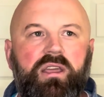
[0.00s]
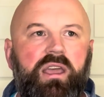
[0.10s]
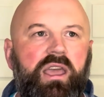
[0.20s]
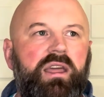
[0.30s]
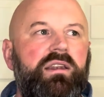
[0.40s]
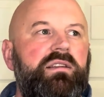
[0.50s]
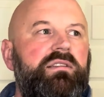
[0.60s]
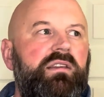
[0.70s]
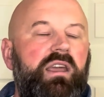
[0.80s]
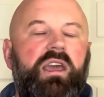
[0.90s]
And
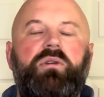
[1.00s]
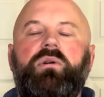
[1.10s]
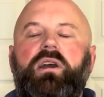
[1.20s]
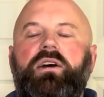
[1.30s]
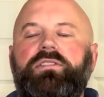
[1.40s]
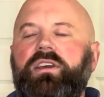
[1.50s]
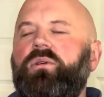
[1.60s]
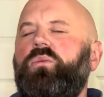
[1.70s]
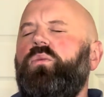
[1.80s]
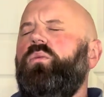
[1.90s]
I was like,
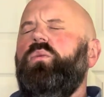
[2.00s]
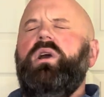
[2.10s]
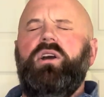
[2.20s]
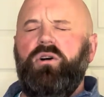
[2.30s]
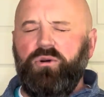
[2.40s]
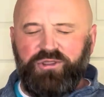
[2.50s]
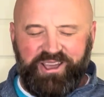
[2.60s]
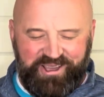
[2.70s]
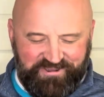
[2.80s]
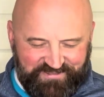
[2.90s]
wait, hold
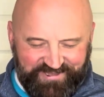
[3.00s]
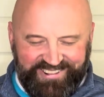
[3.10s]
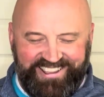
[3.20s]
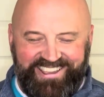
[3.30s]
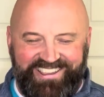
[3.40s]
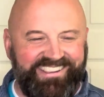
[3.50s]
on. Like,